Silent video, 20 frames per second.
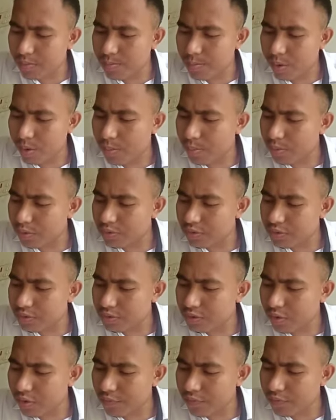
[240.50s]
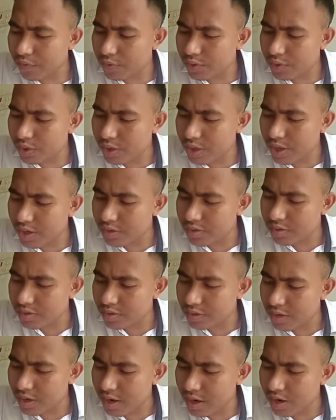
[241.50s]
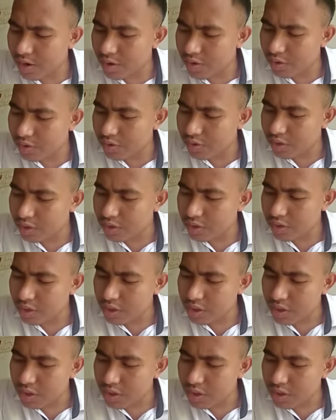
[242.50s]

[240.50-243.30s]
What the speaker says: purposes of utilizing energy